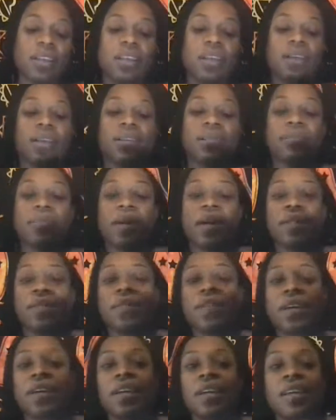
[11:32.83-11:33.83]
It's
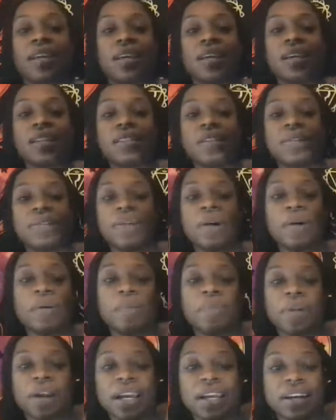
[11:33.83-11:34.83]
a
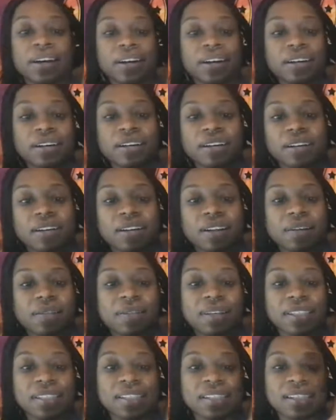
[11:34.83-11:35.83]
no-brainer. Like,
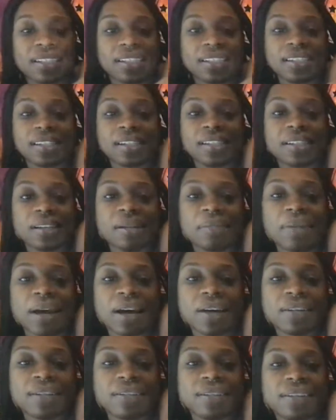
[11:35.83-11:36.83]
what's the decision
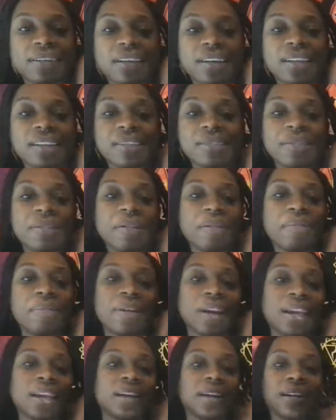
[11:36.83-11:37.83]
about? It's a
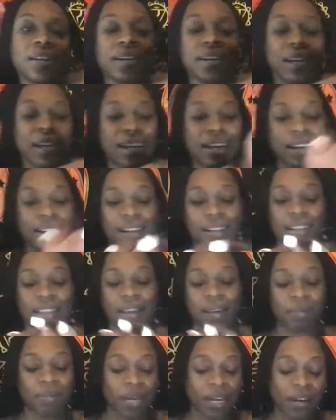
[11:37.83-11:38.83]
no-brainer. Ain't nothing to think
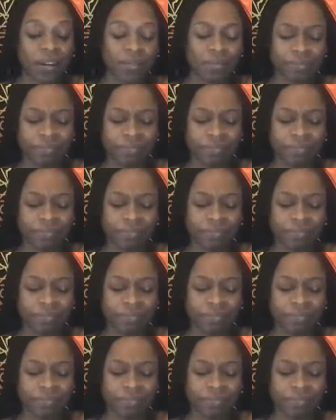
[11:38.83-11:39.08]
about.